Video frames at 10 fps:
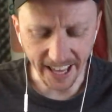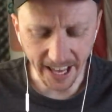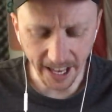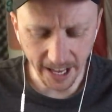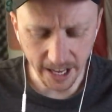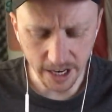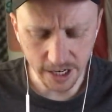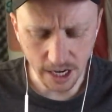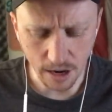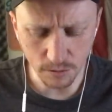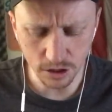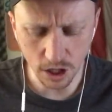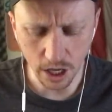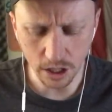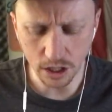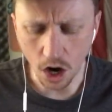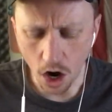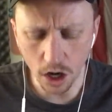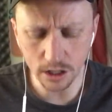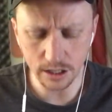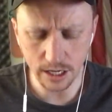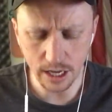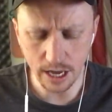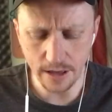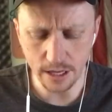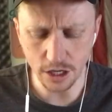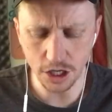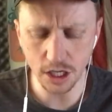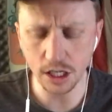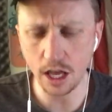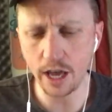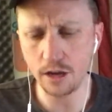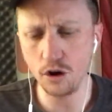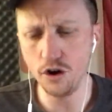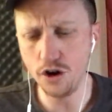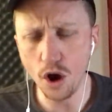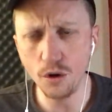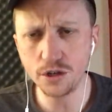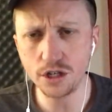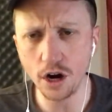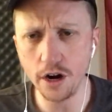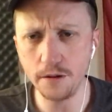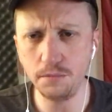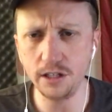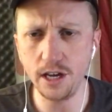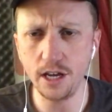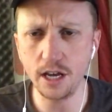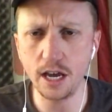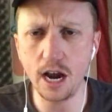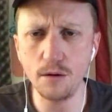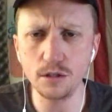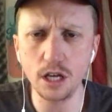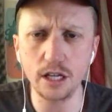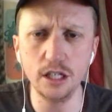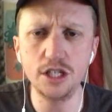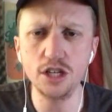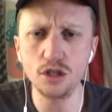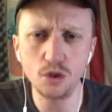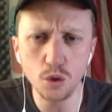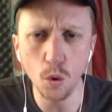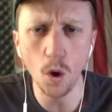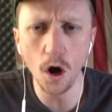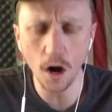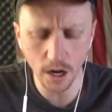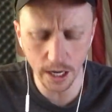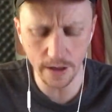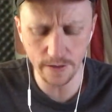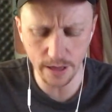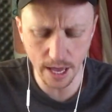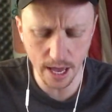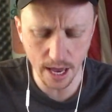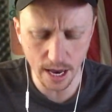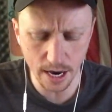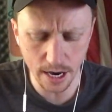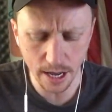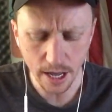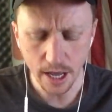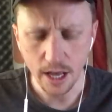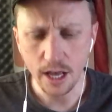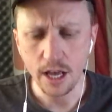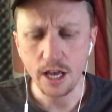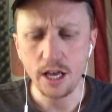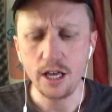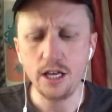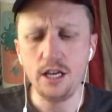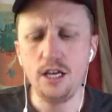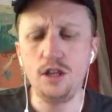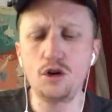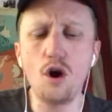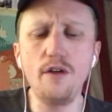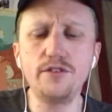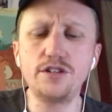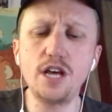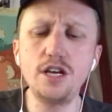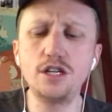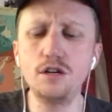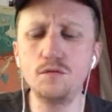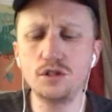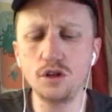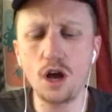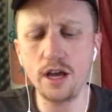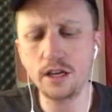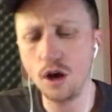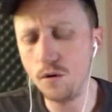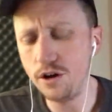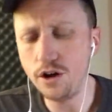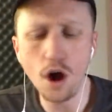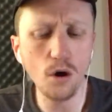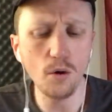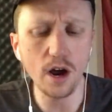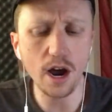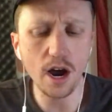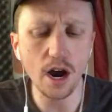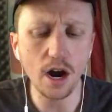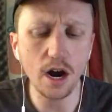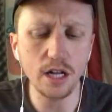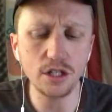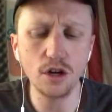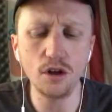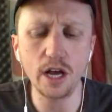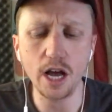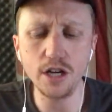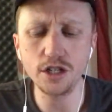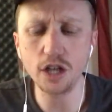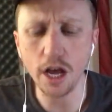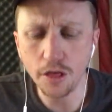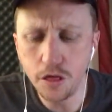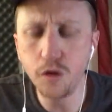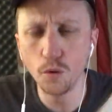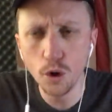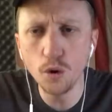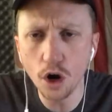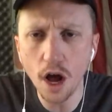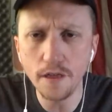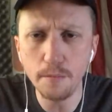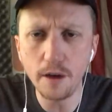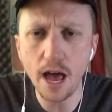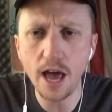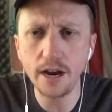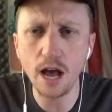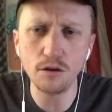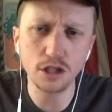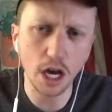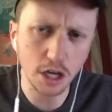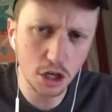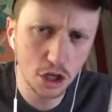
and I was like Yeardley, and then she like her nose started bleeding, and I was like, let's just talk, and then the conversation was like going nowhere, and so like I just like threw her on the bed, and I was like,